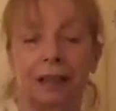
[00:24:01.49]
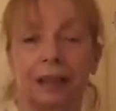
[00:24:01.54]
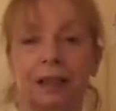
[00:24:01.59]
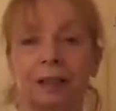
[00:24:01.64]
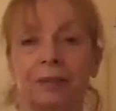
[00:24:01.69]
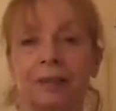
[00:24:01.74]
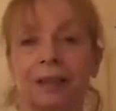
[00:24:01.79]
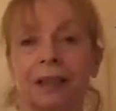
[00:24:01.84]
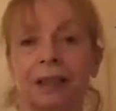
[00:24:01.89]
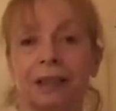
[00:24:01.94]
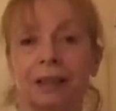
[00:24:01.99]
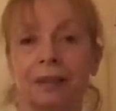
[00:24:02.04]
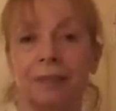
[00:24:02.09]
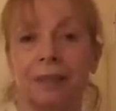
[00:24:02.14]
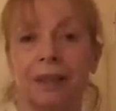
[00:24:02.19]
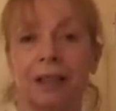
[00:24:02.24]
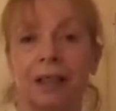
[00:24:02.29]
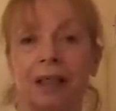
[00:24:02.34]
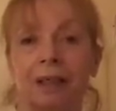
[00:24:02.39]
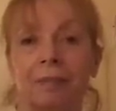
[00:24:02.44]
doing
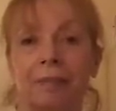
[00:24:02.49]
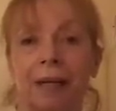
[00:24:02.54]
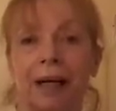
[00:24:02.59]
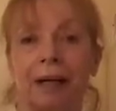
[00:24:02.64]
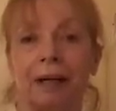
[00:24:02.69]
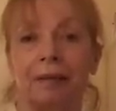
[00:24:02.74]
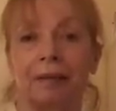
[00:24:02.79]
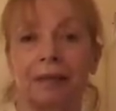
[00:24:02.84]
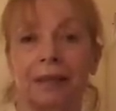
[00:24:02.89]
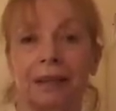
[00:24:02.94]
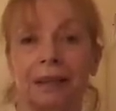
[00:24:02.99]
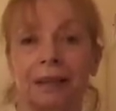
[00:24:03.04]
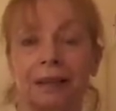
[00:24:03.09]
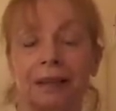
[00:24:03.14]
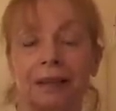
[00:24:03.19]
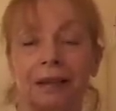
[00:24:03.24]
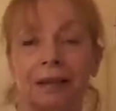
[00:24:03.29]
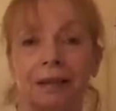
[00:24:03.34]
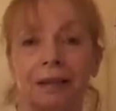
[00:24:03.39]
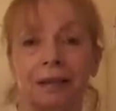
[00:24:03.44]
something about
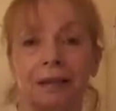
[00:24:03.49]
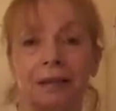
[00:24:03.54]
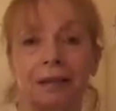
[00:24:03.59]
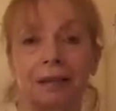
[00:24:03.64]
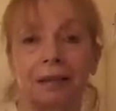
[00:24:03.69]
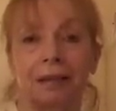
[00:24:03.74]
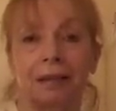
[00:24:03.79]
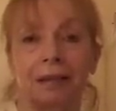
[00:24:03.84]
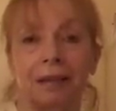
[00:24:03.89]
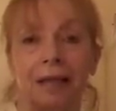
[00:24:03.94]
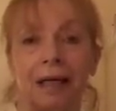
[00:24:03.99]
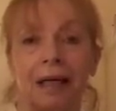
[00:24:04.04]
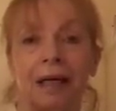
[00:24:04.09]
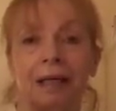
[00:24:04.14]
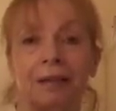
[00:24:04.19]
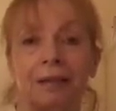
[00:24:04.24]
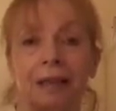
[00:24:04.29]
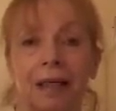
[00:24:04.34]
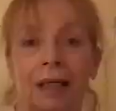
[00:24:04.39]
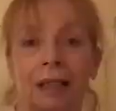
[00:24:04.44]

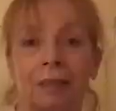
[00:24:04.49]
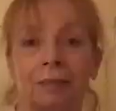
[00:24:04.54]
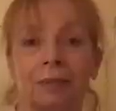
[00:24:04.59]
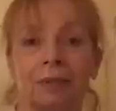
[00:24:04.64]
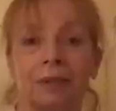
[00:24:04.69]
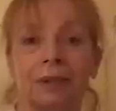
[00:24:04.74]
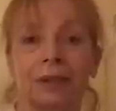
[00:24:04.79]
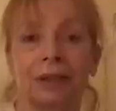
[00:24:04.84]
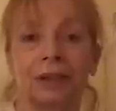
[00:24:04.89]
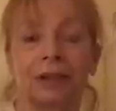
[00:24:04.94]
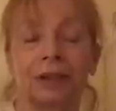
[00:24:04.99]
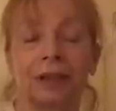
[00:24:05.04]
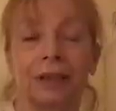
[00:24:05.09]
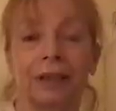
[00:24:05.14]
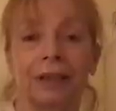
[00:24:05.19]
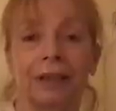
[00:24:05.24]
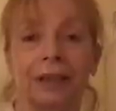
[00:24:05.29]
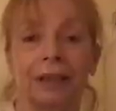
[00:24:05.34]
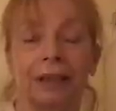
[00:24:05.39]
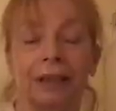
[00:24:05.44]
how the animals are
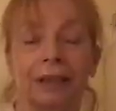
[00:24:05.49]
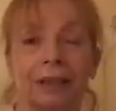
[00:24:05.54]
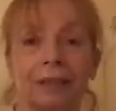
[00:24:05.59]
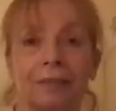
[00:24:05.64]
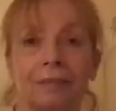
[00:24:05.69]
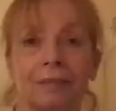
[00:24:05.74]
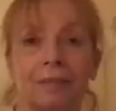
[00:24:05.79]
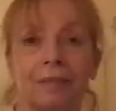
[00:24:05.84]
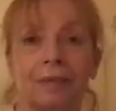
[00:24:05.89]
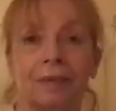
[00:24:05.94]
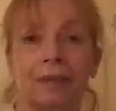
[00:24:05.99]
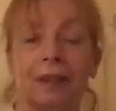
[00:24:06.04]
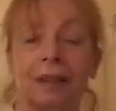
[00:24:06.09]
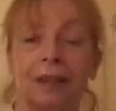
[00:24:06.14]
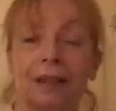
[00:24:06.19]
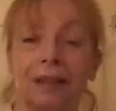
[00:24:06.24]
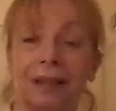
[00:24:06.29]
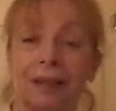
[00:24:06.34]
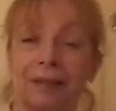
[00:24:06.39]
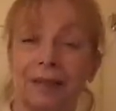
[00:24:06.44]
treated.
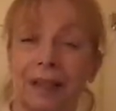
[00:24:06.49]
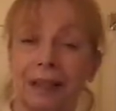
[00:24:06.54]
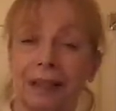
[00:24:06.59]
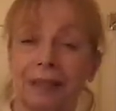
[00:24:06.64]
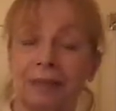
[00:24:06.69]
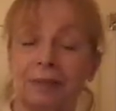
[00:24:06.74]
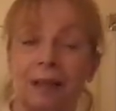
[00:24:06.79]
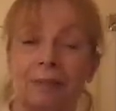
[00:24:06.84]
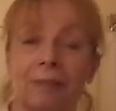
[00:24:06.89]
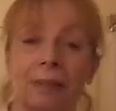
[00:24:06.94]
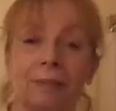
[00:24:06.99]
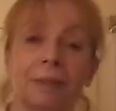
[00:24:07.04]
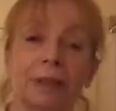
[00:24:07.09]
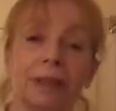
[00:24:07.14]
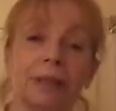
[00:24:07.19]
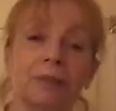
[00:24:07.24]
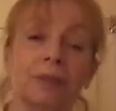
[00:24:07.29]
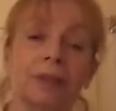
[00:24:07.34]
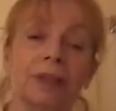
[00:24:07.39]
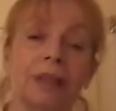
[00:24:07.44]
So that's where my
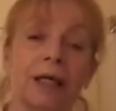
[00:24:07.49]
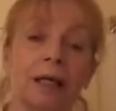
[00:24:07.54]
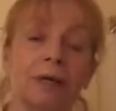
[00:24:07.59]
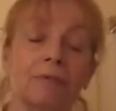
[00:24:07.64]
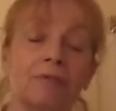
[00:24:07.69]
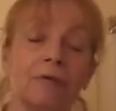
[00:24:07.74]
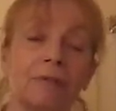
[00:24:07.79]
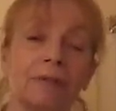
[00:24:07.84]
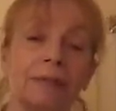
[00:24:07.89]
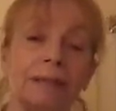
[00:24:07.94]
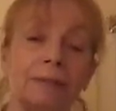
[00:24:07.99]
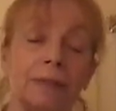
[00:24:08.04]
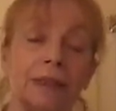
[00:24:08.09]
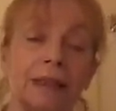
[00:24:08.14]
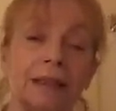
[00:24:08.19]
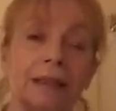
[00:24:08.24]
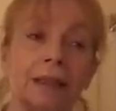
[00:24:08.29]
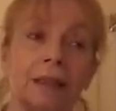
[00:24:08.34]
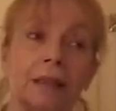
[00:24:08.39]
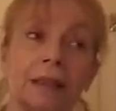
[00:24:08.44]
money would go if I was
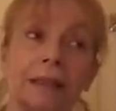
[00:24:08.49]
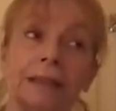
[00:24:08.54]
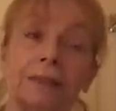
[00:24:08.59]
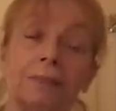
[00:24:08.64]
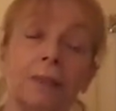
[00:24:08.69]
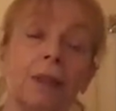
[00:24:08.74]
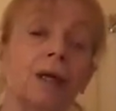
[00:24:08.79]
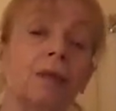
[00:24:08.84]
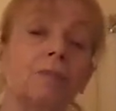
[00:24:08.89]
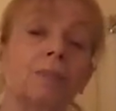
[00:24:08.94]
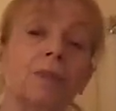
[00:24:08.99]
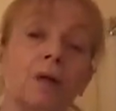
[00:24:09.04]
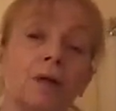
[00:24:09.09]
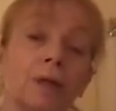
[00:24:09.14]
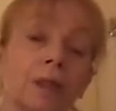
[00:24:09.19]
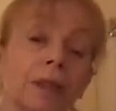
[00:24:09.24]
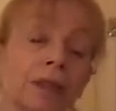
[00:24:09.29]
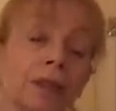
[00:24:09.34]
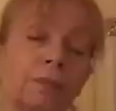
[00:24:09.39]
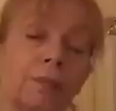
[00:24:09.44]
monetized, but I'm
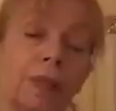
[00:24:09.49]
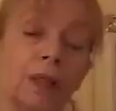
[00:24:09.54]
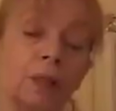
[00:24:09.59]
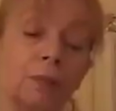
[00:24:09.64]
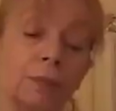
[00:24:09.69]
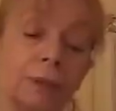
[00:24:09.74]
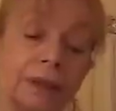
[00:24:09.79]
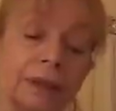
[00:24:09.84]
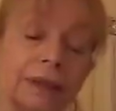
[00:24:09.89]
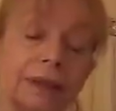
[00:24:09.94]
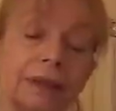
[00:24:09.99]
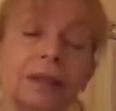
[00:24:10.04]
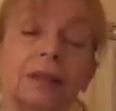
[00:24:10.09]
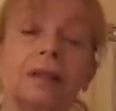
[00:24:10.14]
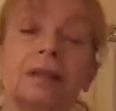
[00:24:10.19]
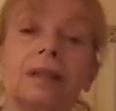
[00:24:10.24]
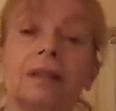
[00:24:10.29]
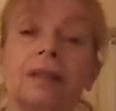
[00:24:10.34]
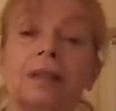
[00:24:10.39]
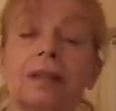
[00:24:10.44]
not at the moment,
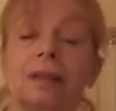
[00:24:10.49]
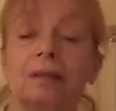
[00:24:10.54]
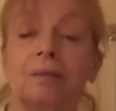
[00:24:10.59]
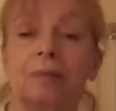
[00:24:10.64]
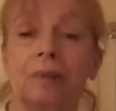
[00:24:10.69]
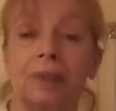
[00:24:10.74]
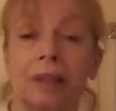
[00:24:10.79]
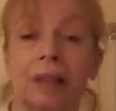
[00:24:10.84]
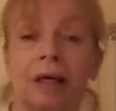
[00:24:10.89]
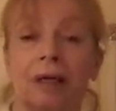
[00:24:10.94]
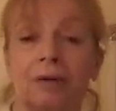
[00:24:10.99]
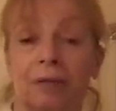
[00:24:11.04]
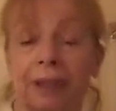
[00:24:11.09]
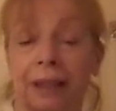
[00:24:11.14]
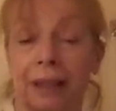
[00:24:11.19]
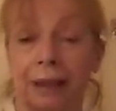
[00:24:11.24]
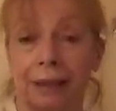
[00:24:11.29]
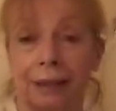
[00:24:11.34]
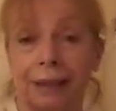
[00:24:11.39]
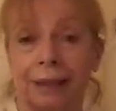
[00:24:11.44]
with no
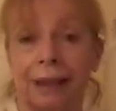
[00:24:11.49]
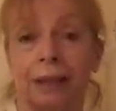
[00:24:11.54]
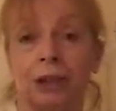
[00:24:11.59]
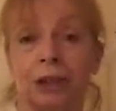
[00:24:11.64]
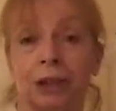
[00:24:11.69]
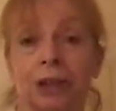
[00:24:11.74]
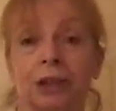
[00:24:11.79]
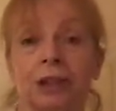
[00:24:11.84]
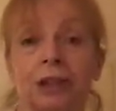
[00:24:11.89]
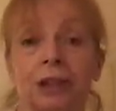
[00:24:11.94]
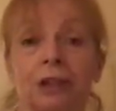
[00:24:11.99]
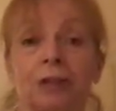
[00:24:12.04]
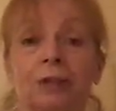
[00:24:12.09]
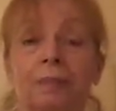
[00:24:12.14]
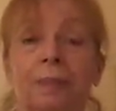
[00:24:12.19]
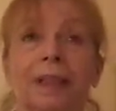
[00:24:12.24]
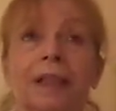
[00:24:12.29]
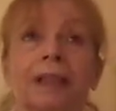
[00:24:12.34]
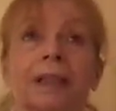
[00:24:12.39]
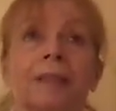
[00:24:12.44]
real intention to
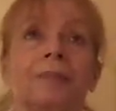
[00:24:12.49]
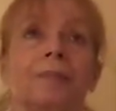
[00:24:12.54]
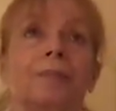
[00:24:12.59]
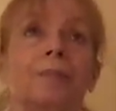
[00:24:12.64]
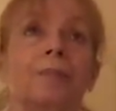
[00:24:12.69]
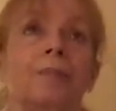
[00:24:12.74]
be.